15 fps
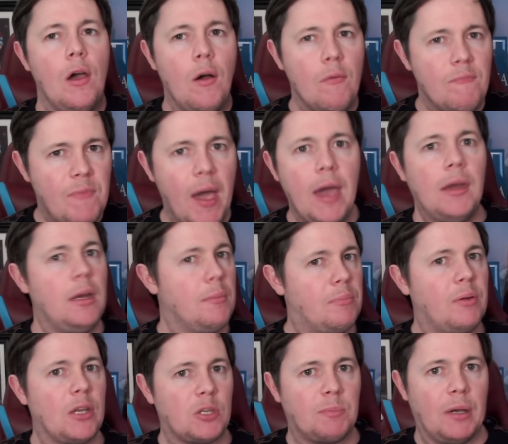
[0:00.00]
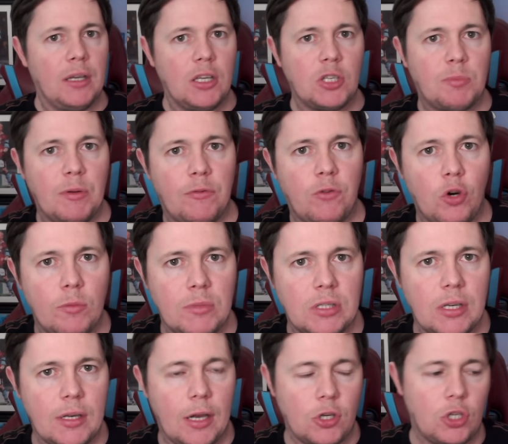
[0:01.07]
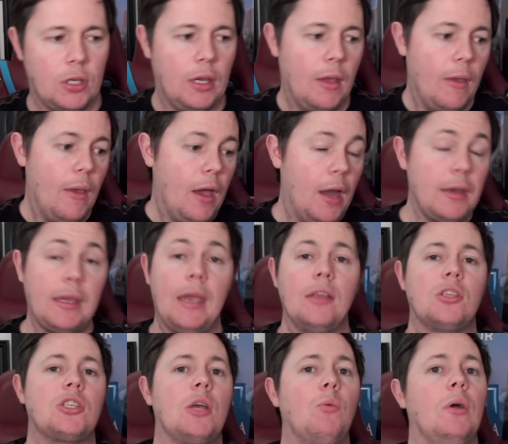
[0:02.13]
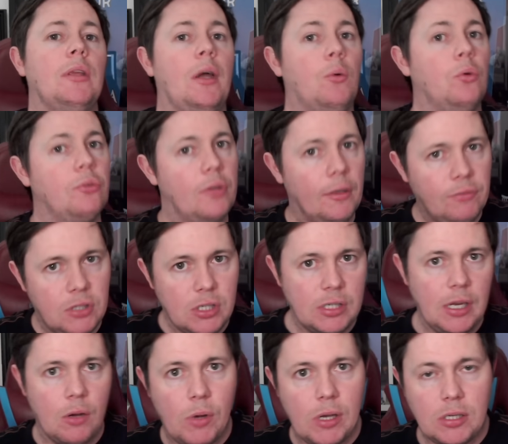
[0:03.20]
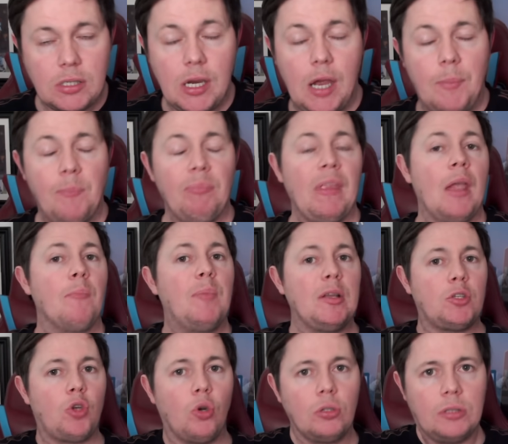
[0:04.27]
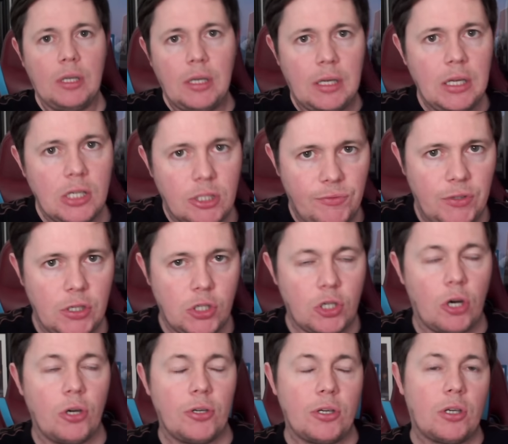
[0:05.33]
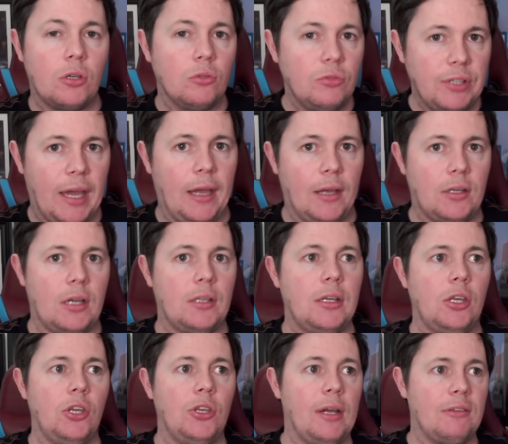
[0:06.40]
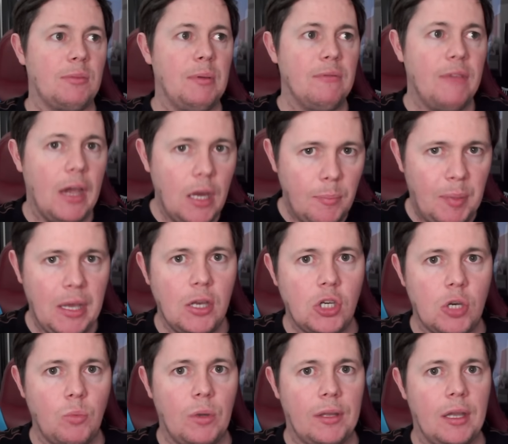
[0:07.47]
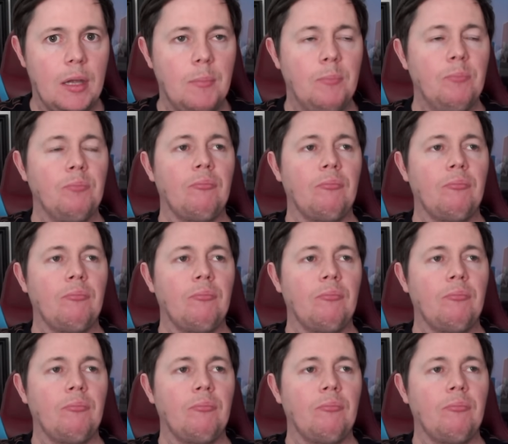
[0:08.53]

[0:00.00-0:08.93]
very impressed by his performances, actually. And again, someone that I would love to see at West Ham, but don't think he's the finished article yet. I think you'd have to be very patient with him.